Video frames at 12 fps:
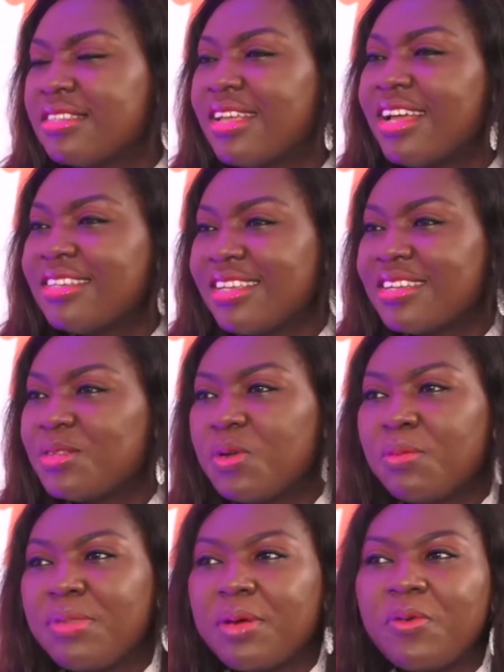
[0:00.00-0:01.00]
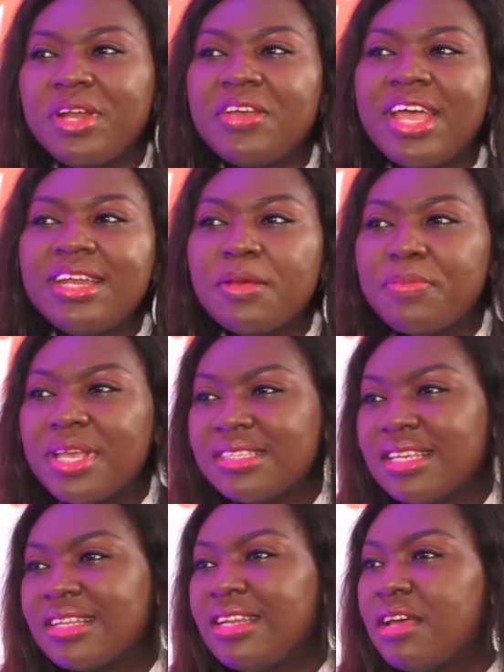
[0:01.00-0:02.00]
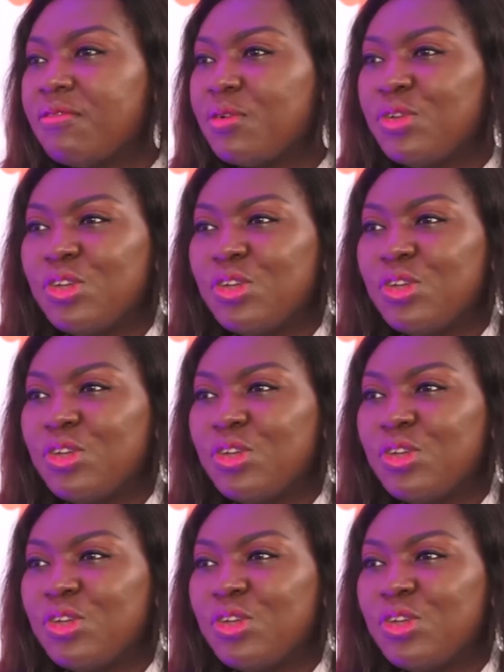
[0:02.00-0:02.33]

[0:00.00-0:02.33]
science as well. But when you're in the basic level,